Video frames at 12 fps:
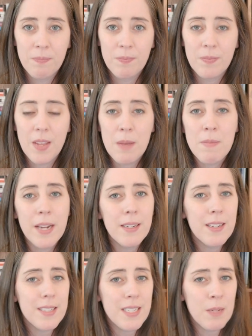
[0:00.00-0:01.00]
It might
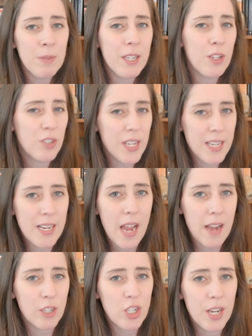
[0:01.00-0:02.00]
not seem like you're taking
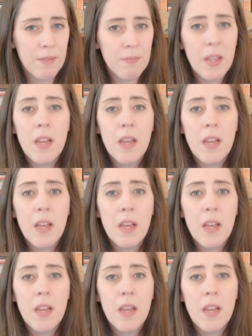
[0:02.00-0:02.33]
action,